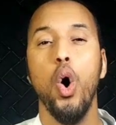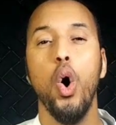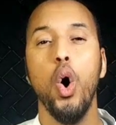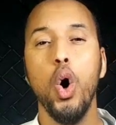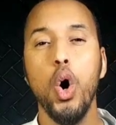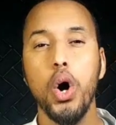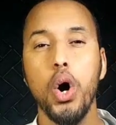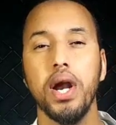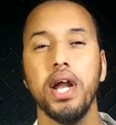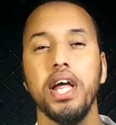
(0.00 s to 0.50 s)

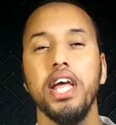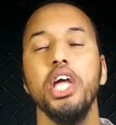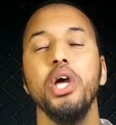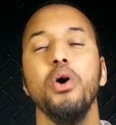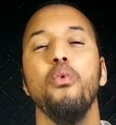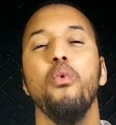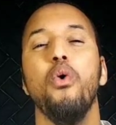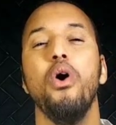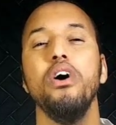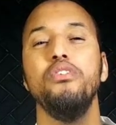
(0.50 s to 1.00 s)
or he
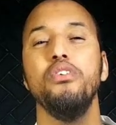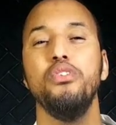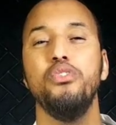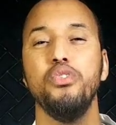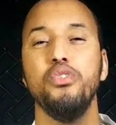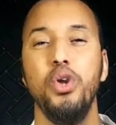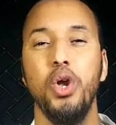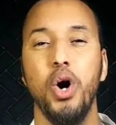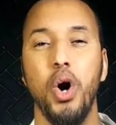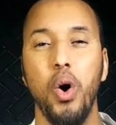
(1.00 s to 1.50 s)
wanted
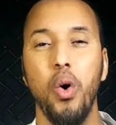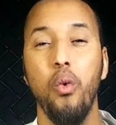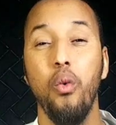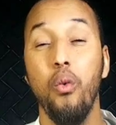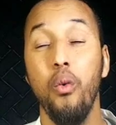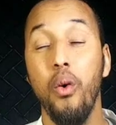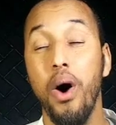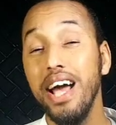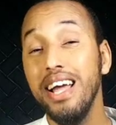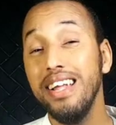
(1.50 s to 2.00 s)
to know
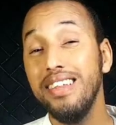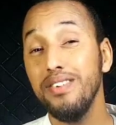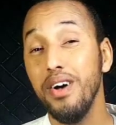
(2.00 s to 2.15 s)
why